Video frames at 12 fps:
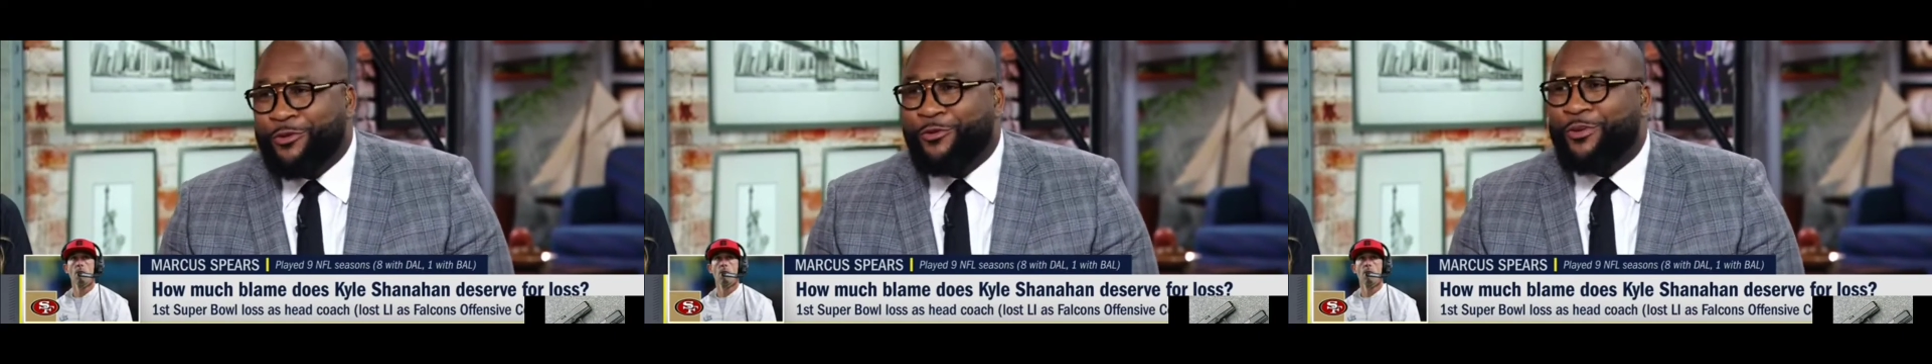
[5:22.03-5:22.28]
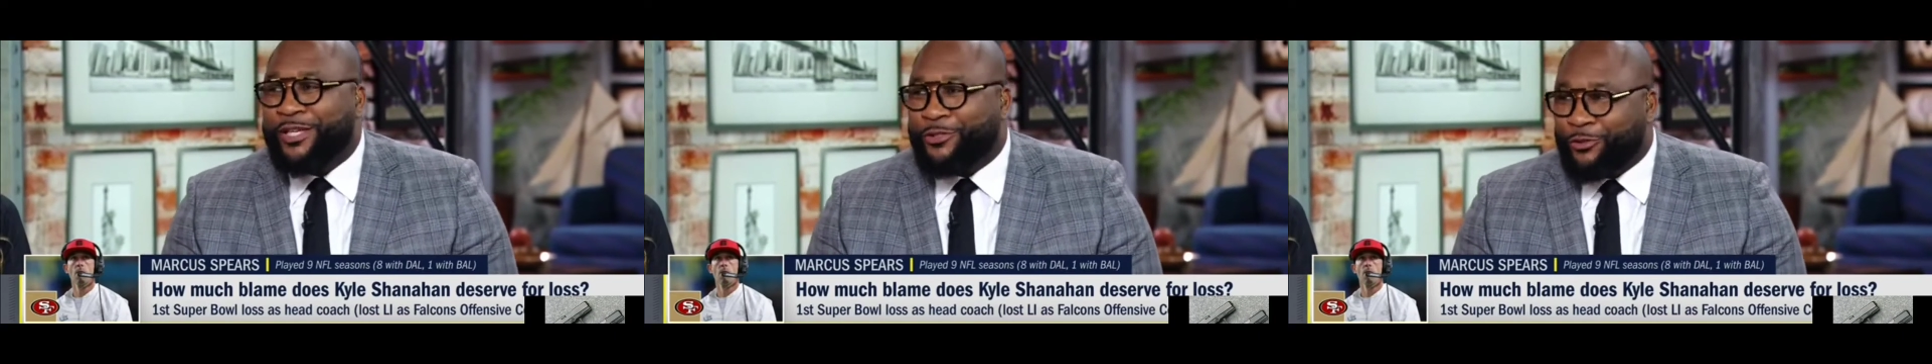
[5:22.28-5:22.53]

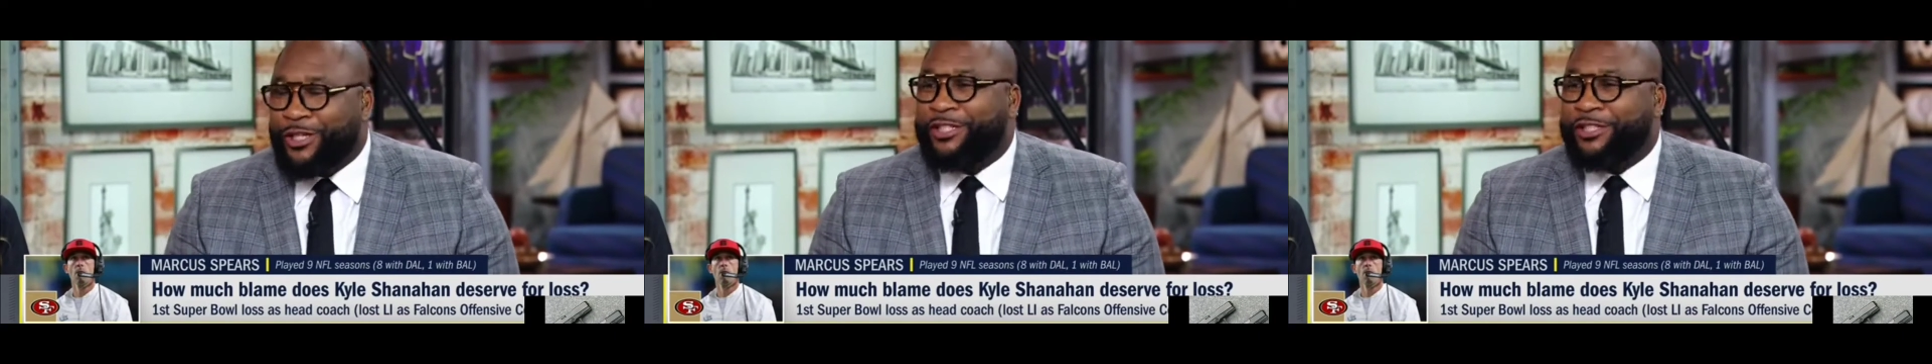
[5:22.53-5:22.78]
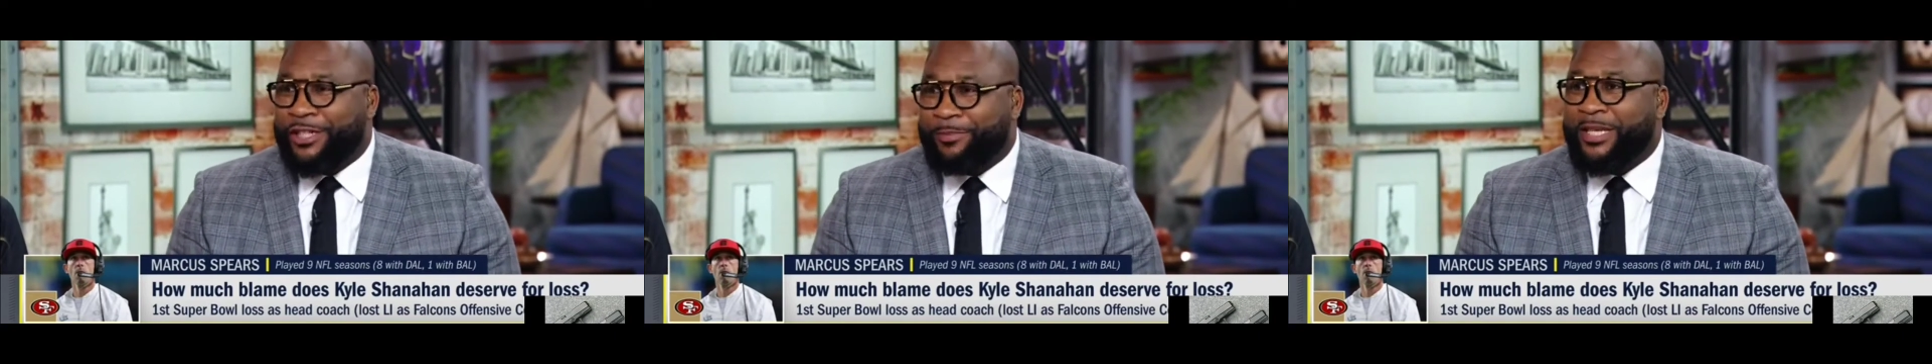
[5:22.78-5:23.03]
do we
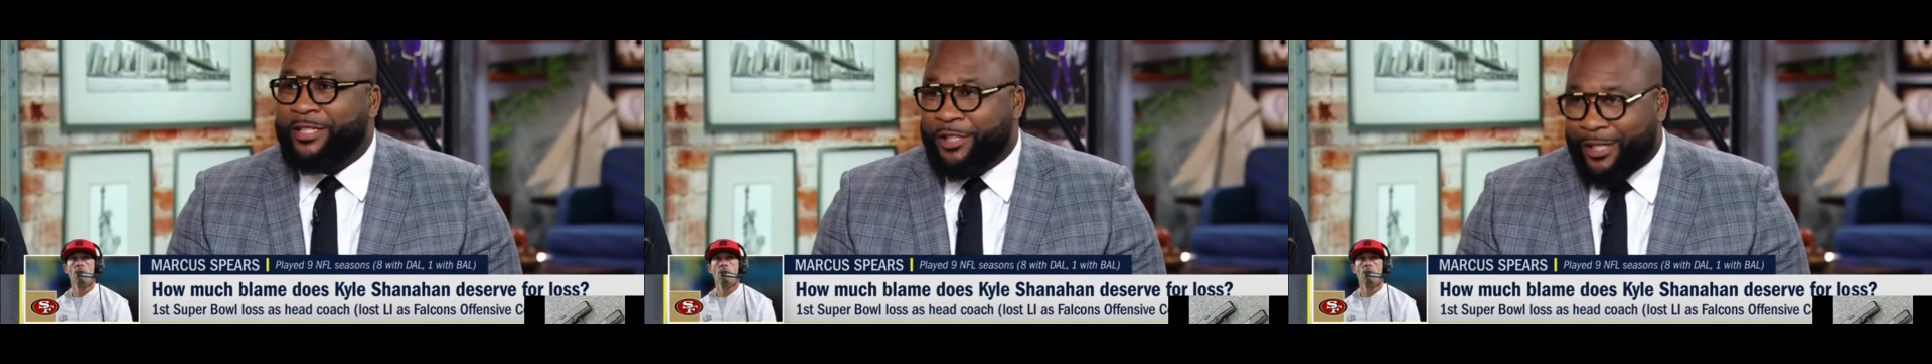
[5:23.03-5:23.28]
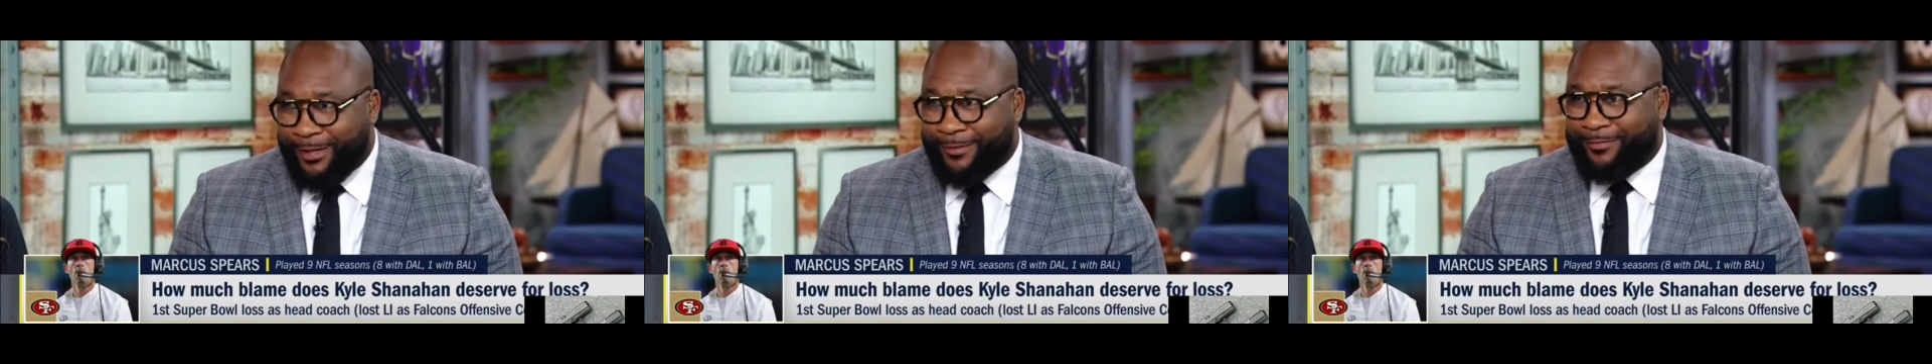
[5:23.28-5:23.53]
trust
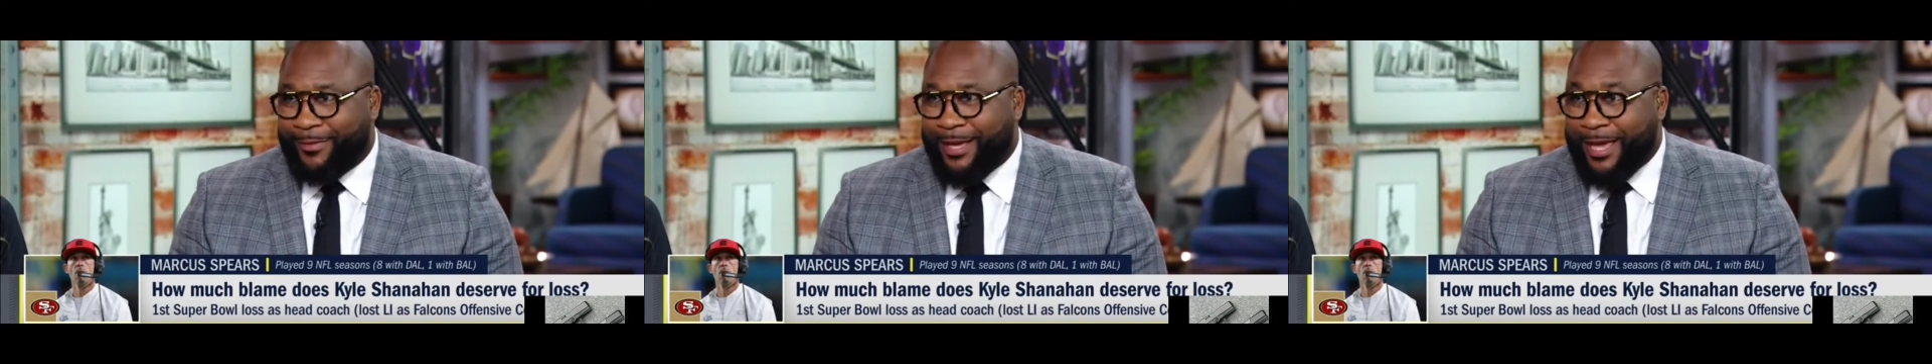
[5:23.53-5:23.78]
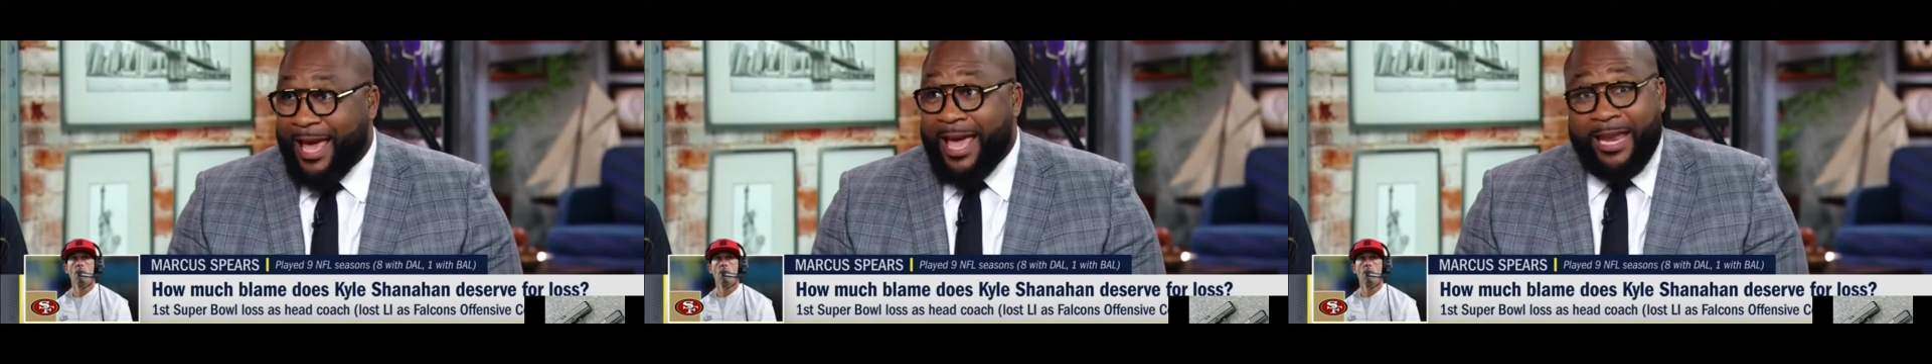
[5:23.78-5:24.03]
Jimmy G?
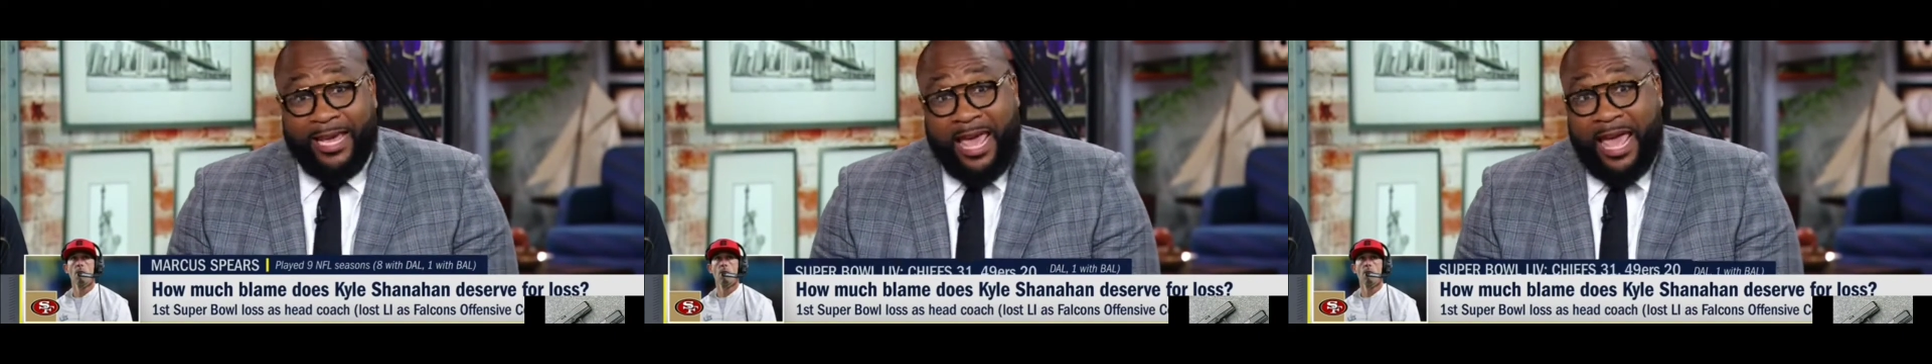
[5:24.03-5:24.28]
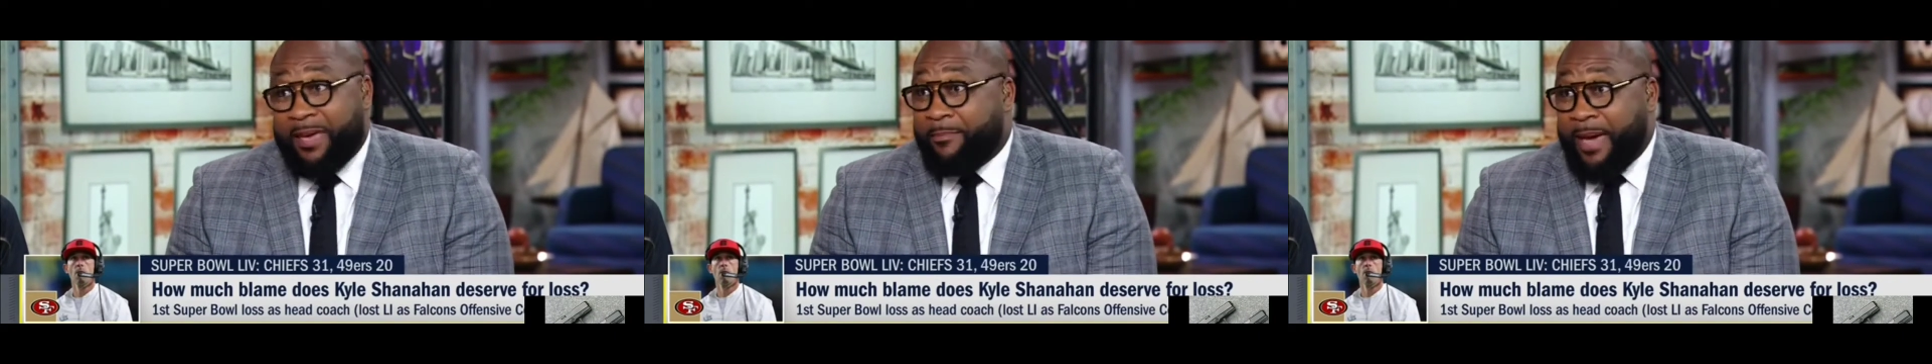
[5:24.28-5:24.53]
And
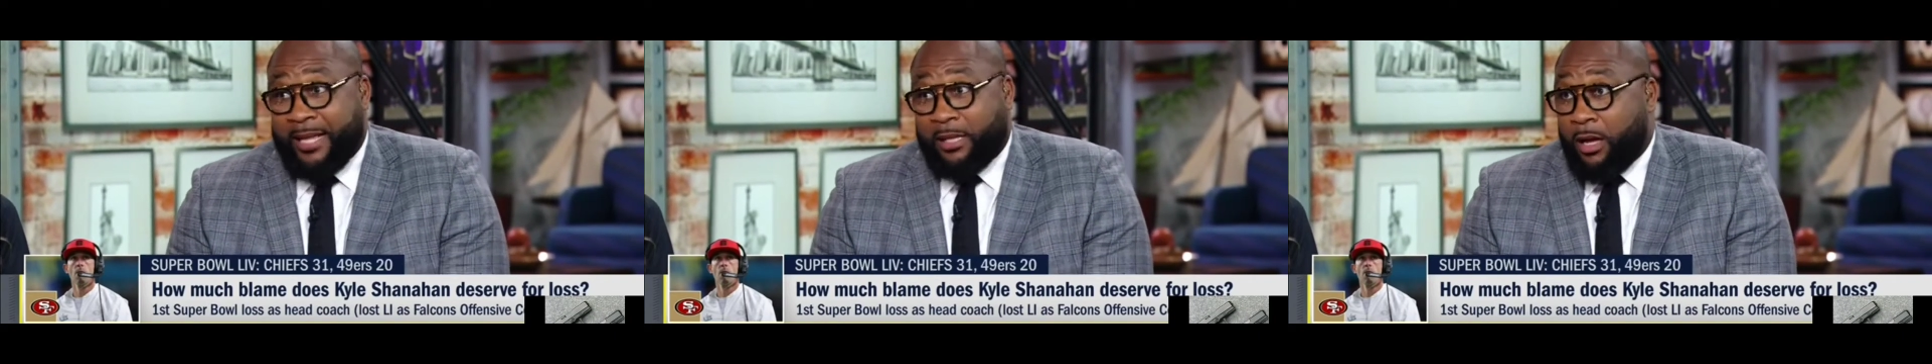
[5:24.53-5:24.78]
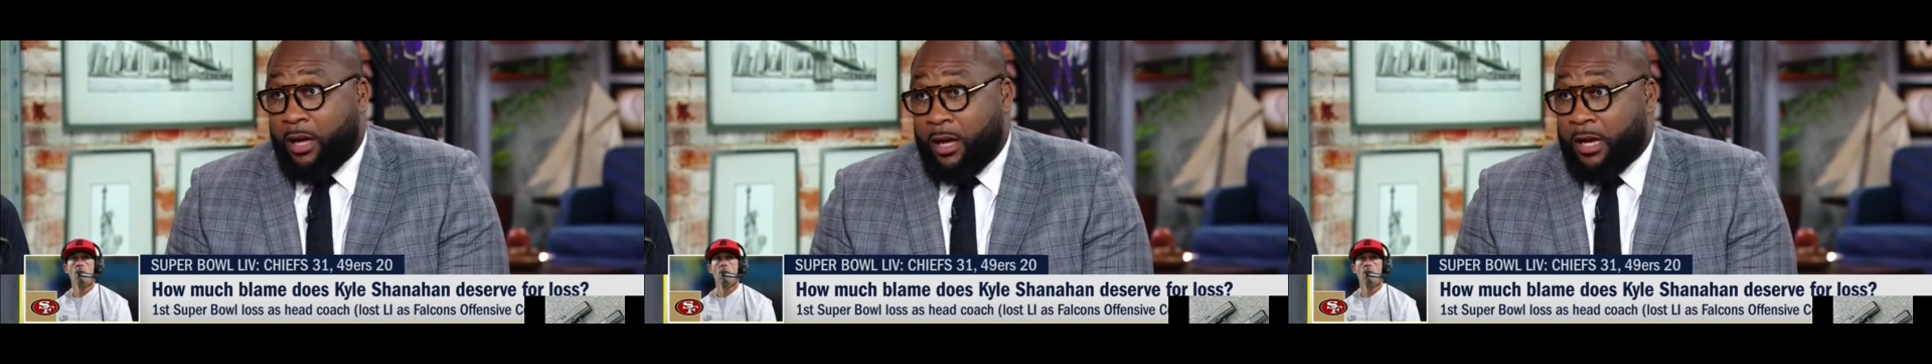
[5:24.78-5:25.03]
it came
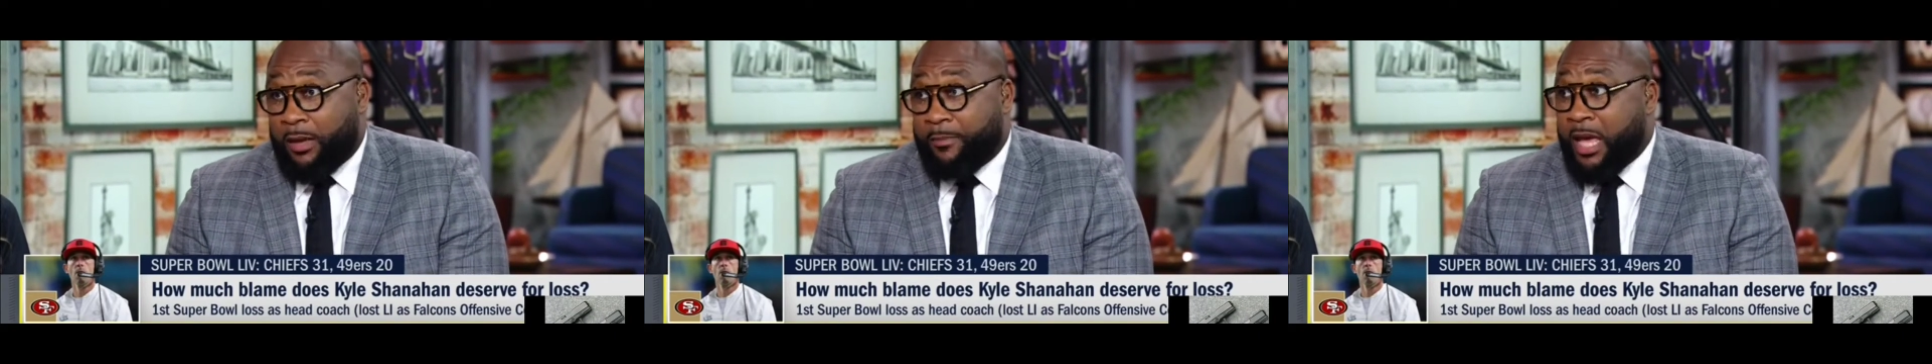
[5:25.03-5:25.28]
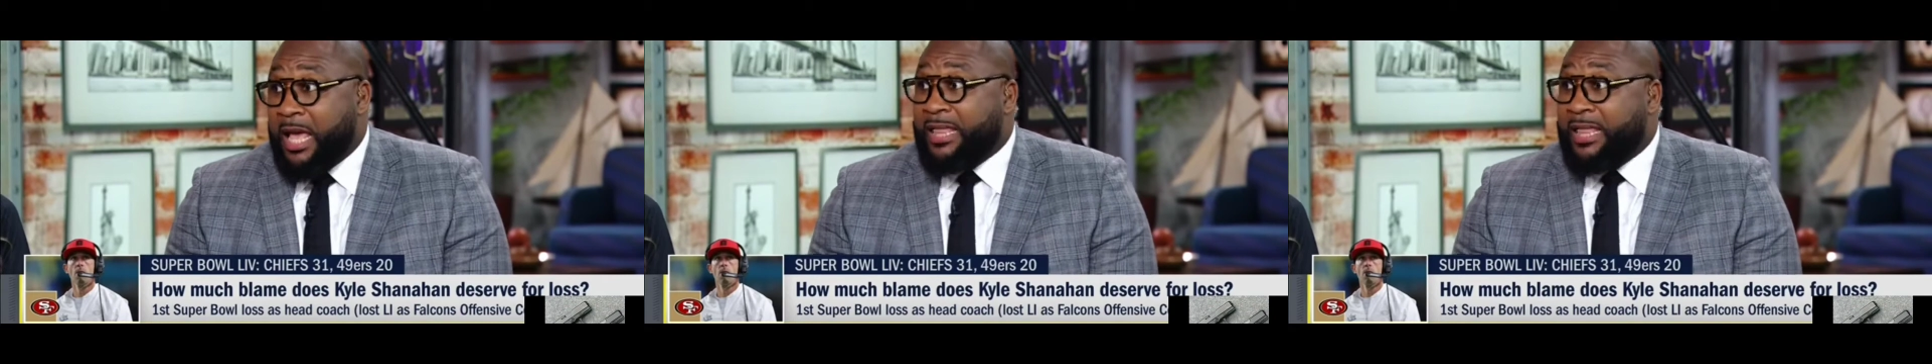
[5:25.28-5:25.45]
back to haunt him.